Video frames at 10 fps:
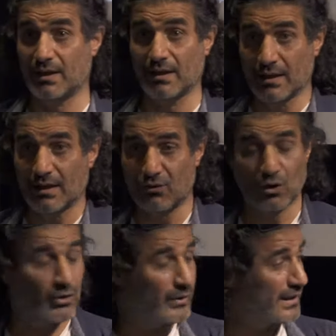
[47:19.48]
maybe
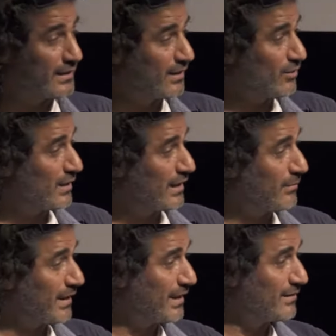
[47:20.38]
also through this
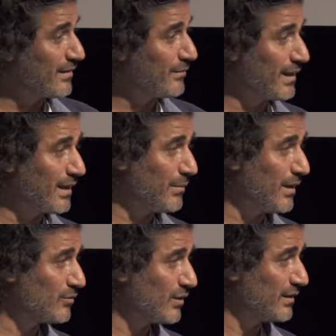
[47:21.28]
trying to
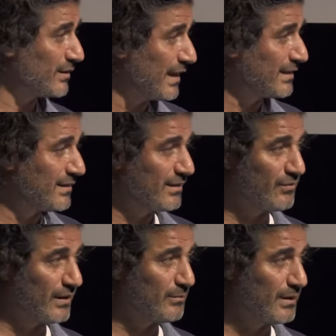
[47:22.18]
change
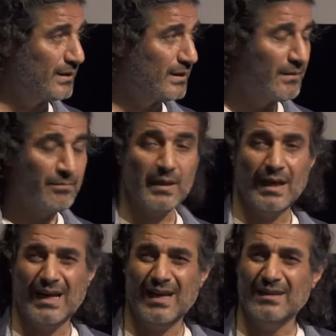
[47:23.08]
something,
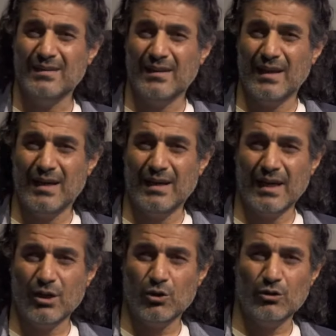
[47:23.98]
because of
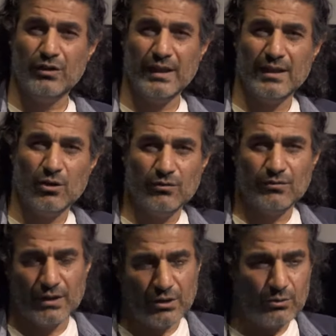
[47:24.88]
course we could think
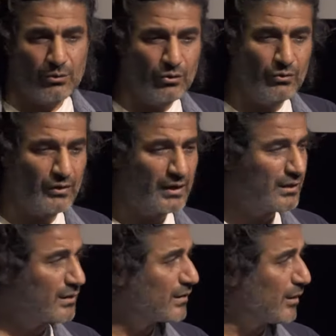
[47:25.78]
of, you know, using
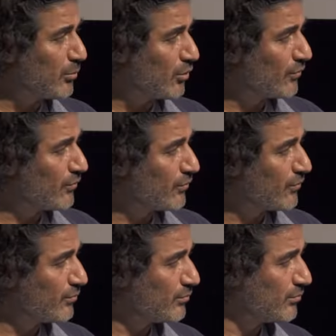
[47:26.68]
a couple of
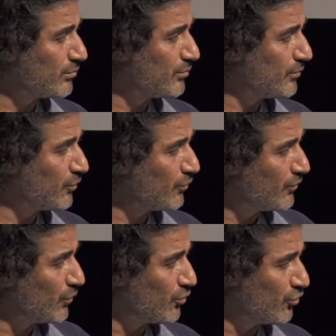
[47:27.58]

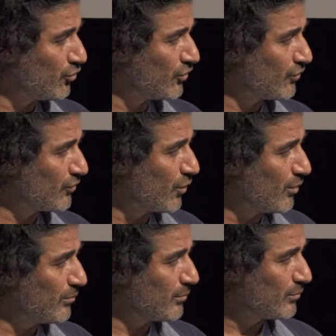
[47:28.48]
footages
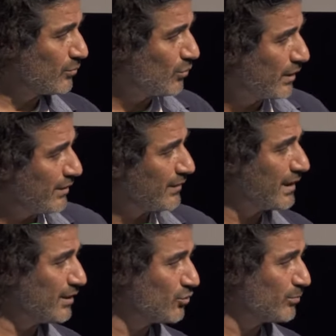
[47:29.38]
from whatever
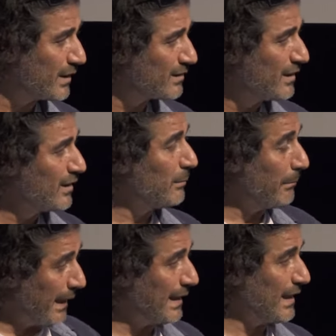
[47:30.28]
they do, but
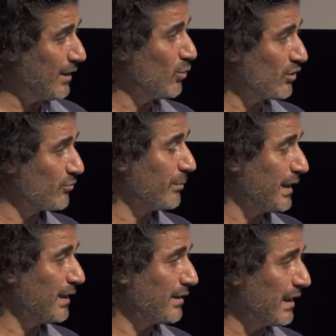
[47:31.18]
mainly it was
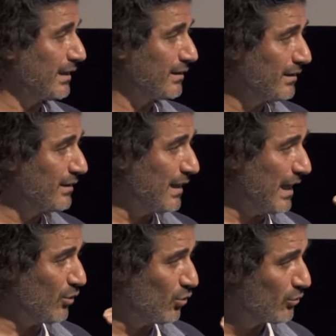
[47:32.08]
me, like
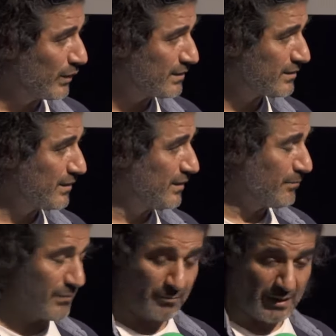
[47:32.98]
I always,
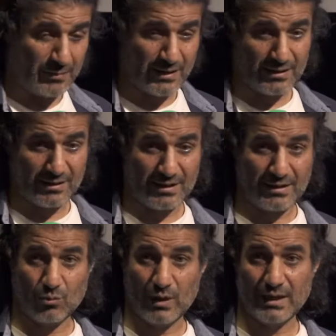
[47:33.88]
maybe in
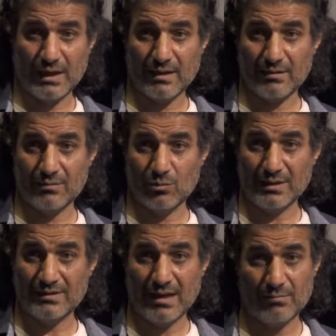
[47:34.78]
a
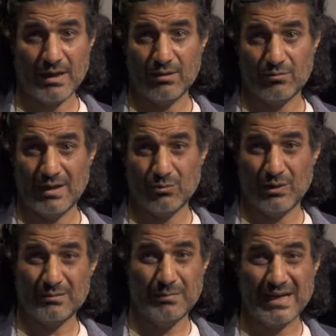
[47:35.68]
one time I
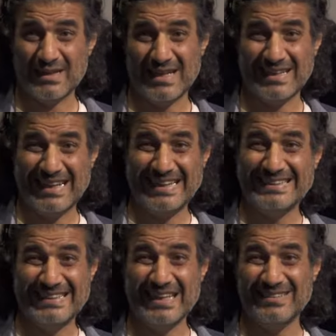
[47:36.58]
went back like
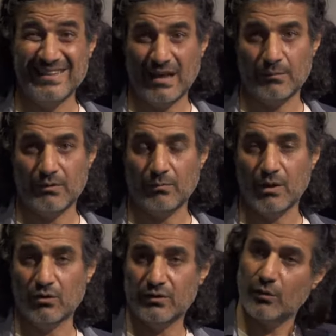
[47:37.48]
8-9 times
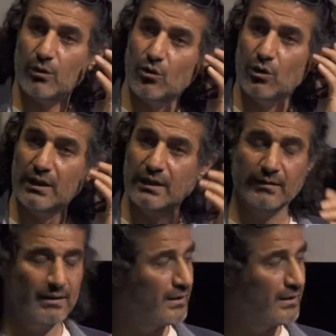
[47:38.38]
because they were calling,